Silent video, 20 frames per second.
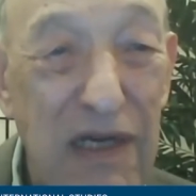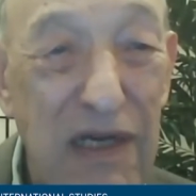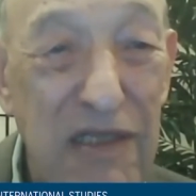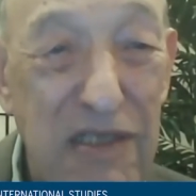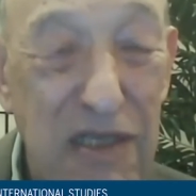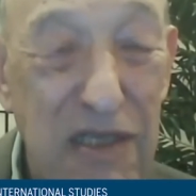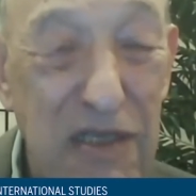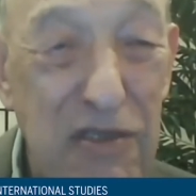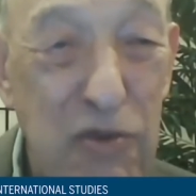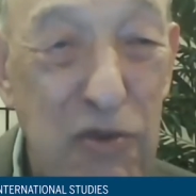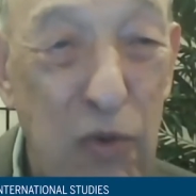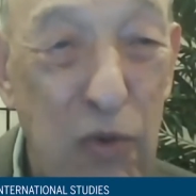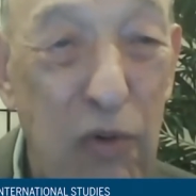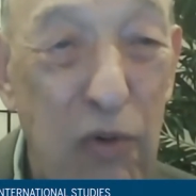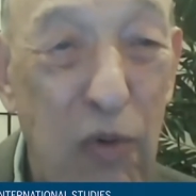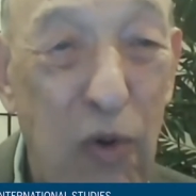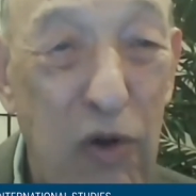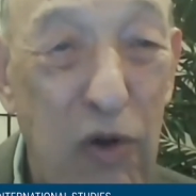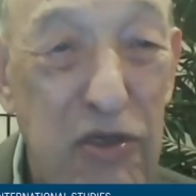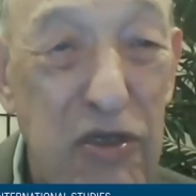since World
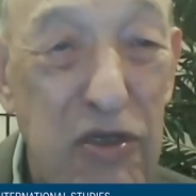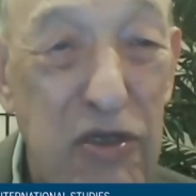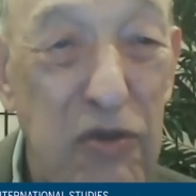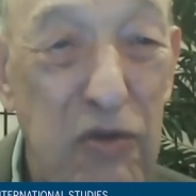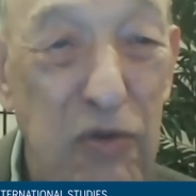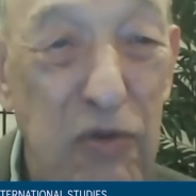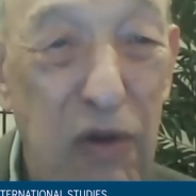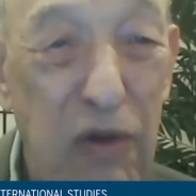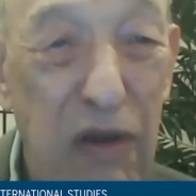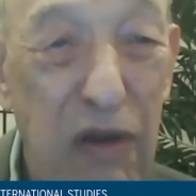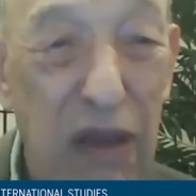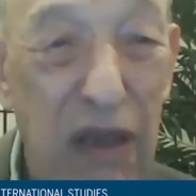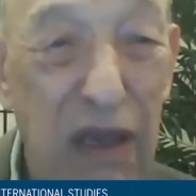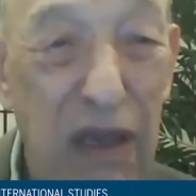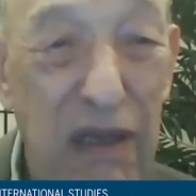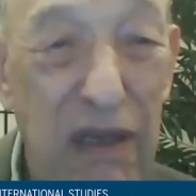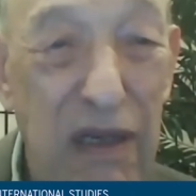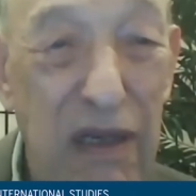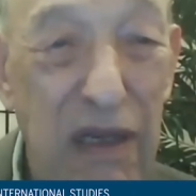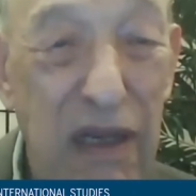War II.
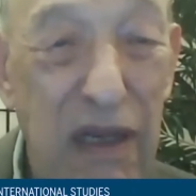And